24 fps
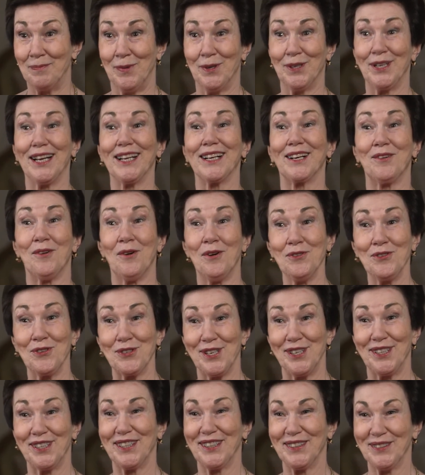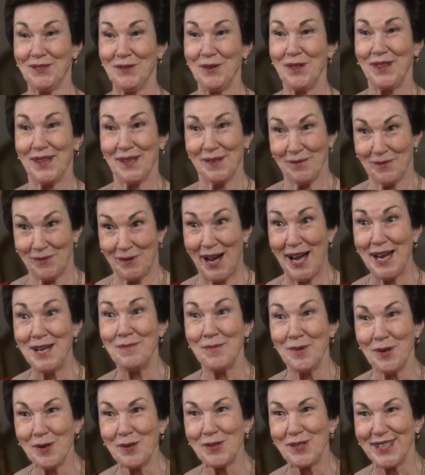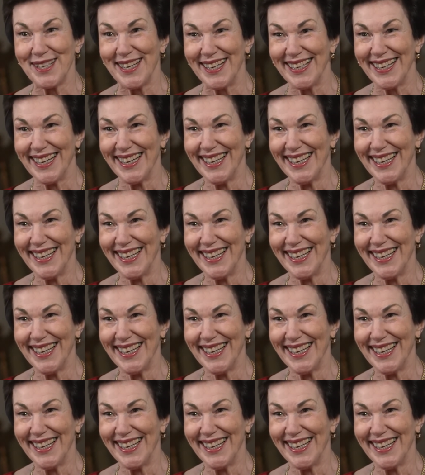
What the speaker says: but a concert with fine music.